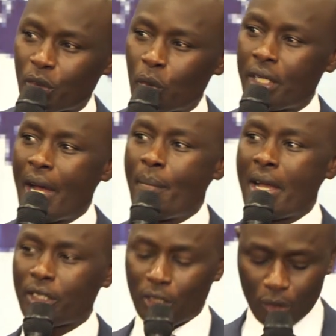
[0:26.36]
shuhuda
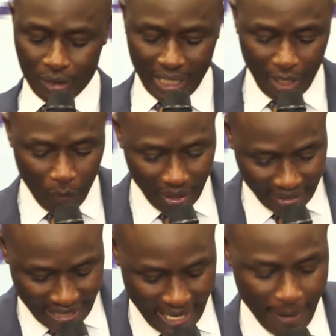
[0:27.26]
ambazo sio za
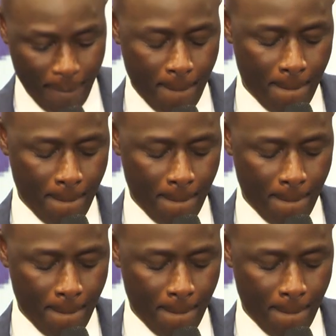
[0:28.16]
kawaida.